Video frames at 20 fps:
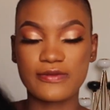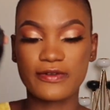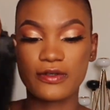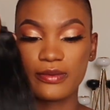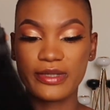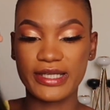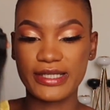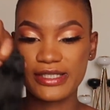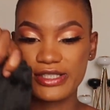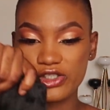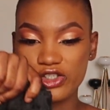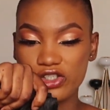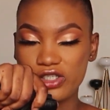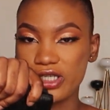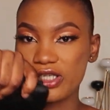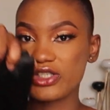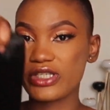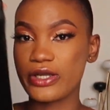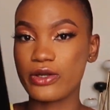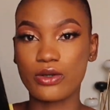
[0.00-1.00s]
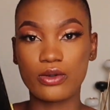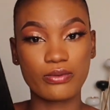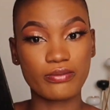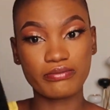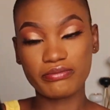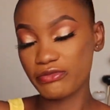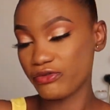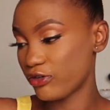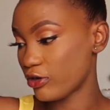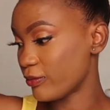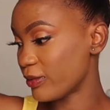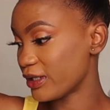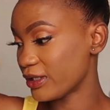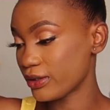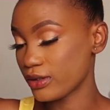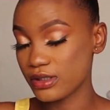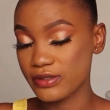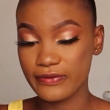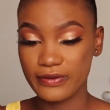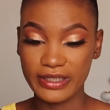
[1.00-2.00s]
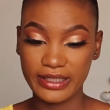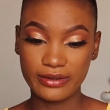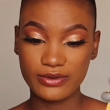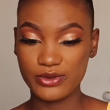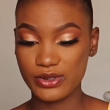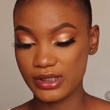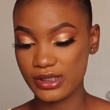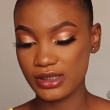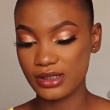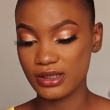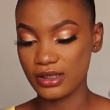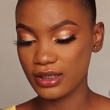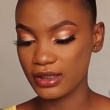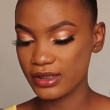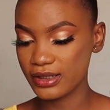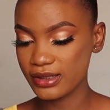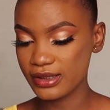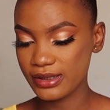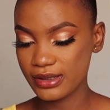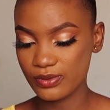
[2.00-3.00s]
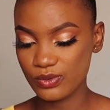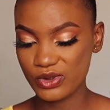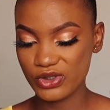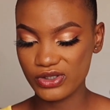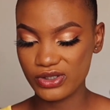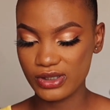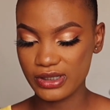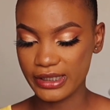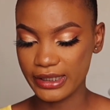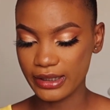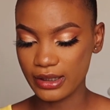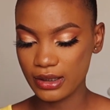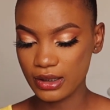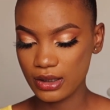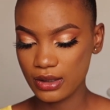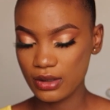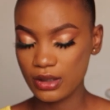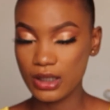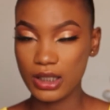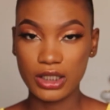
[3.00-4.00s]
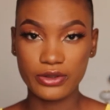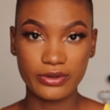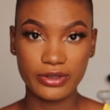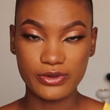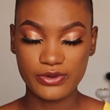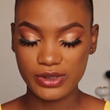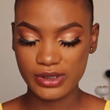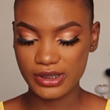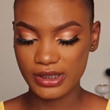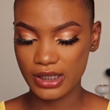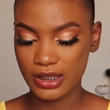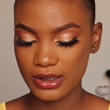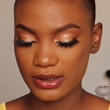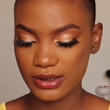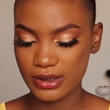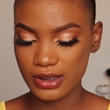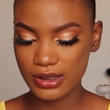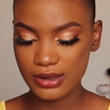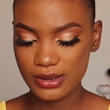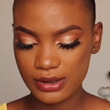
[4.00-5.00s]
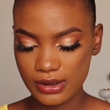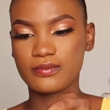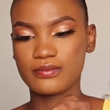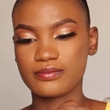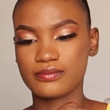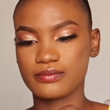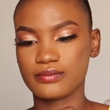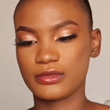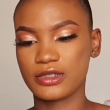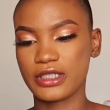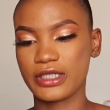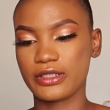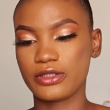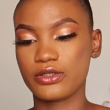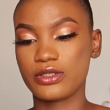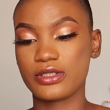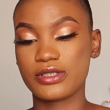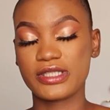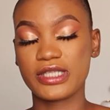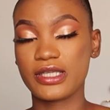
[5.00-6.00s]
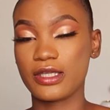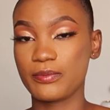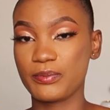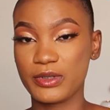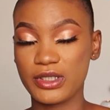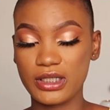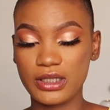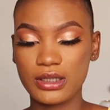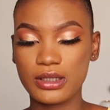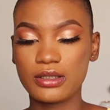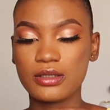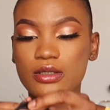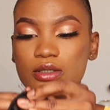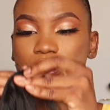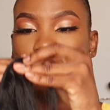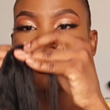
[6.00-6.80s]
from HTGH. I got 4 bundles for like $20, which is like 120 Ghana cedis. Like you can take a pin,